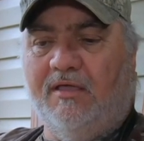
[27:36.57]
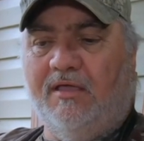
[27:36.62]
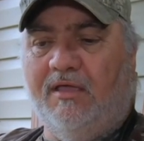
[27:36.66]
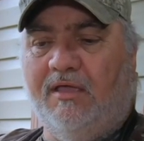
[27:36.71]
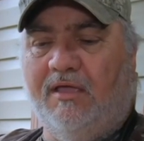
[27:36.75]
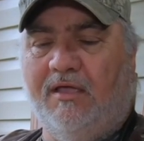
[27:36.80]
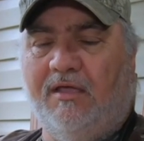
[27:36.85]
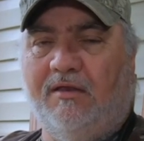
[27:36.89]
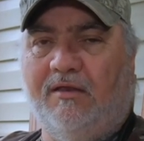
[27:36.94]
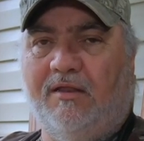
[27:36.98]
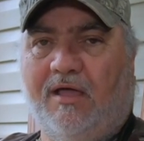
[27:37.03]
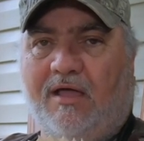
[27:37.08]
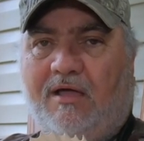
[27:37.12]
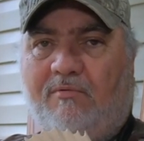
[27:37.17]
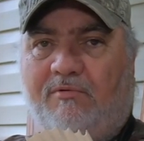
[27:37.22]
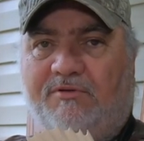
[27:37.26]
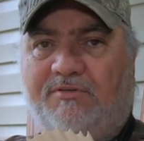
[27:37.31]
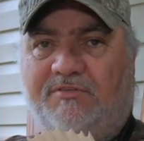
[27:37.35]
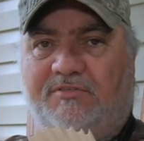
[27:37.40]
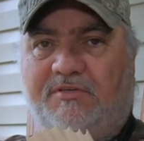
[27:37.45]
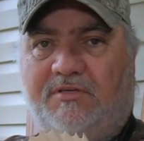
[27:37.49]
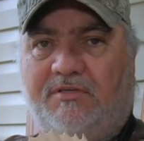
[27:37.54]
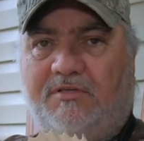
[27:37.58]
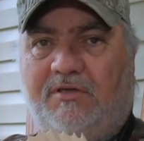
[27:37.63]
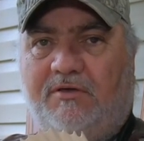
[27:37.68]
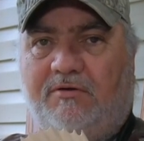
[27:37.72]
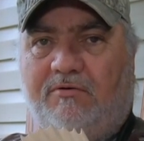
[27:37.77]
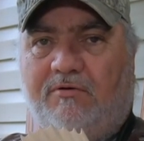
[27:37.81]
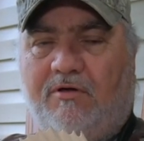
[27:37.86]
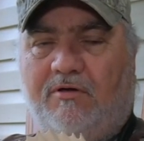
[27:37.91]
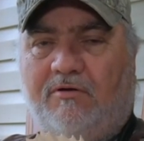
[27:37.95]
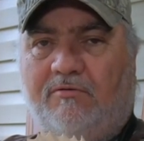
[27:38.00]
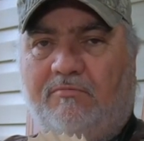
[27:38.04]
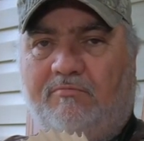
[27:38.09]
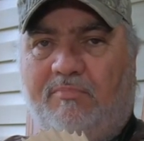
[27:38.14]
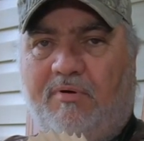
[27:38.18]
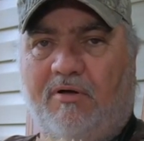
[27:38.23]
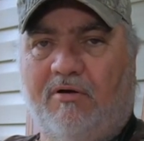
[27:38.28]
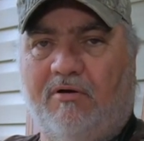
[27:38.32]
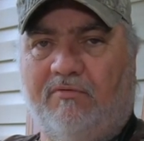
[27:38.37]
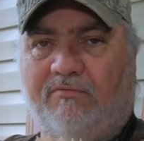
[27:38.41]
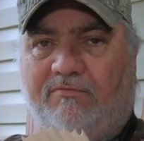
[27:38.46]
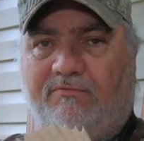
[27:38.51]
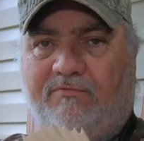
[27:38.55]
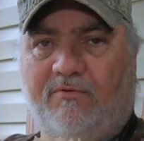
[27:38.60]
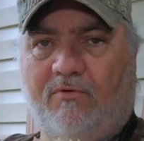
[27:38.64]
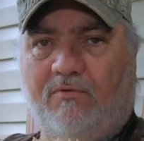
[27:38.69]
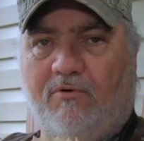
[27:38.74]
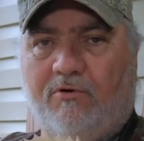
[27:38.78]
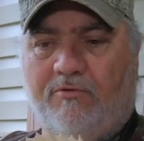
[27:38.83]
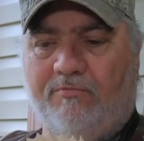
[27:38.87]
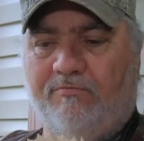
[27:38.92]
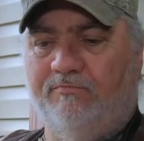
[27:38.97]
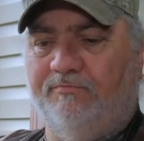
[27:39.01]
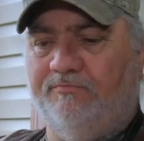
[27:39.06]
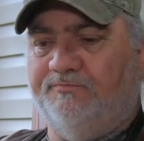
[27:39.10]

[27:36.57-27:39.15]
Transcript: And I will see you on part four.